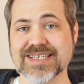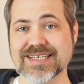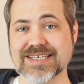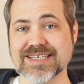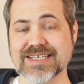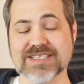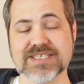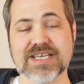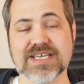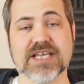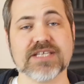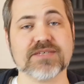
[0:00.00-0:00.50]
in
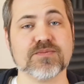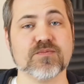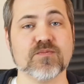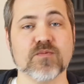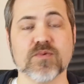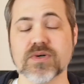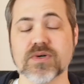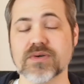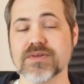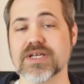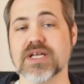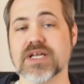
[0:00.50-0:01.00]
this case,
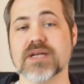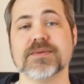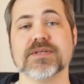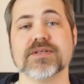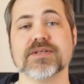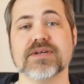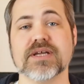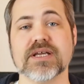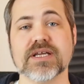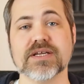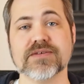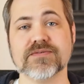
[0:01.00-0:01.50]
we're only going to be
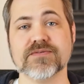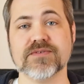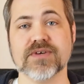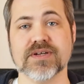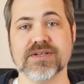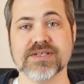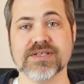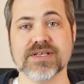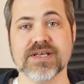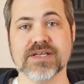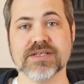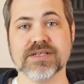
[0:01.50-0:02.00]
looking at
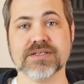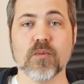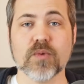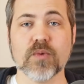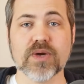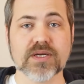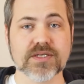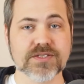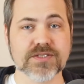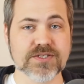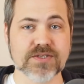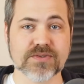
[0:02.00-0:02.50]
front end.
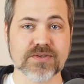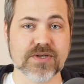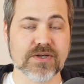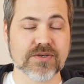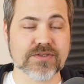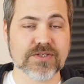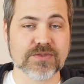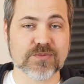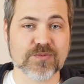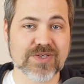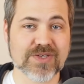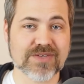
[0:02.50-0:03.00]
We also know
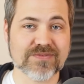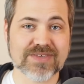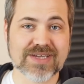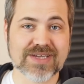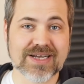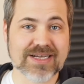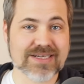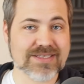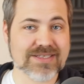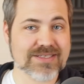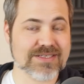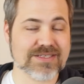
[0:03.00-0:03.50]
that we've
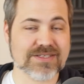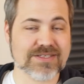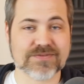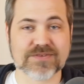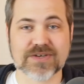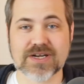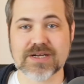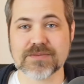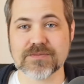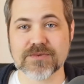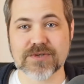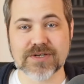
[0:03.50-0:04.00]
got the
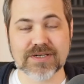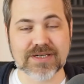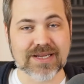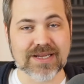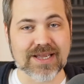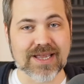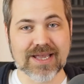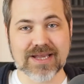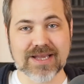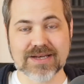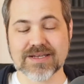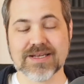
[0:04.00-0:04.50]
framework
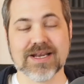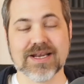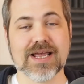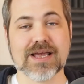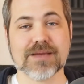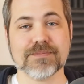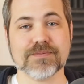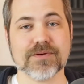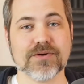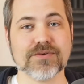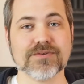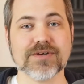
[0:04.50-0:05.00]
and an
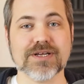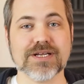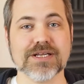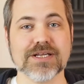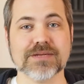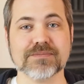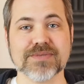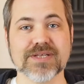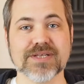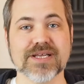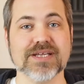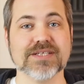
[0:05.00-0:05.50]
app already
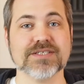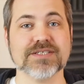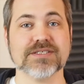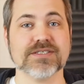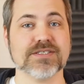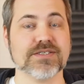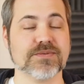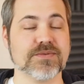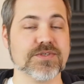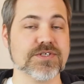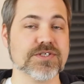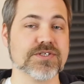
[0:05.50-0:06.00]
in place,
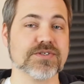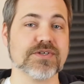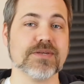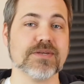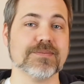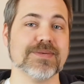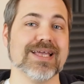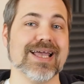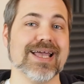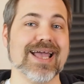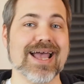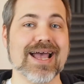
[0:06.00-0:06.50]
so we're just going to
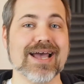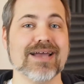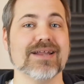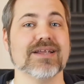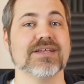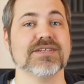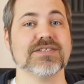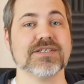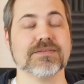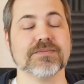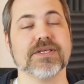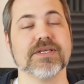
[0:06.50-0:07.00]
be
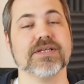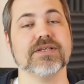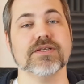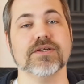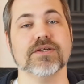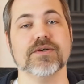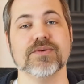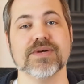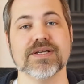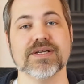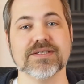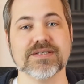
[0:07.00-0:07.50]
adding something
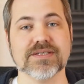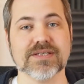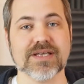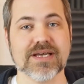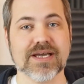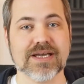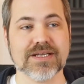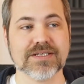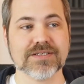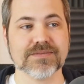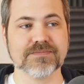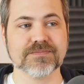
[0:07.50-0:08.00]
new into
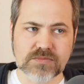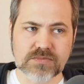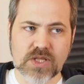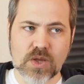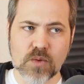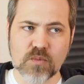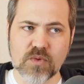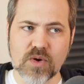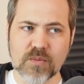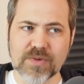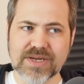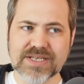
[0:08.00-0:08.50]
that.
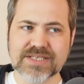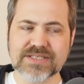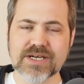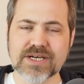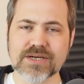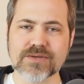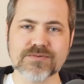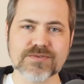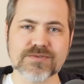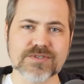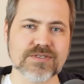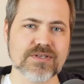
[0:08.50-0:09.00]
What we
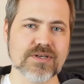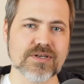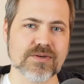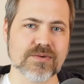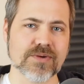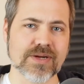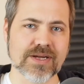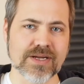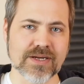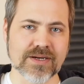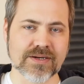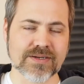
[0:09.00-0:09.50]
don't know
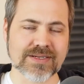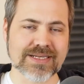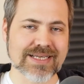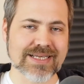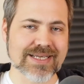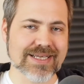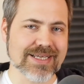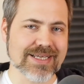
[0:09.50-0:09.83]
here